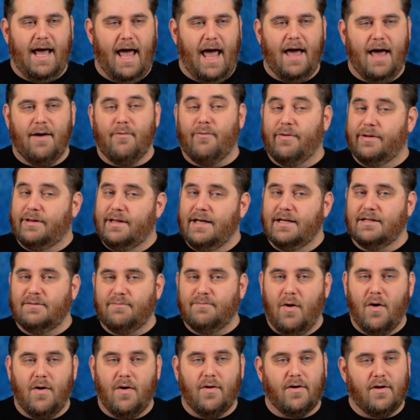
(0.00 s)
hey, with this
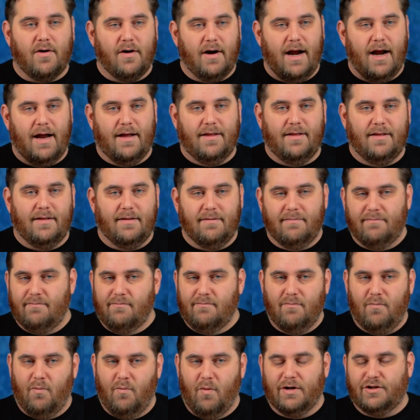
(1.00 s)
motor and
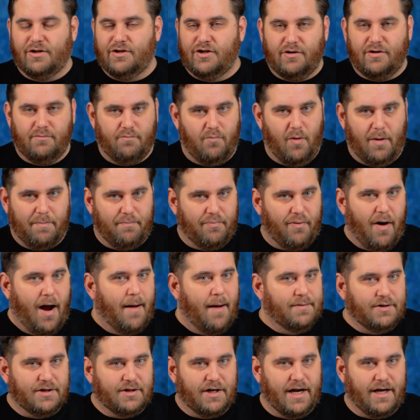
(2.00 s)
what should what
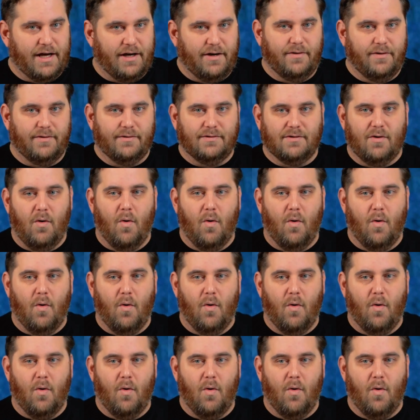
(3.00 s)
prop should I use?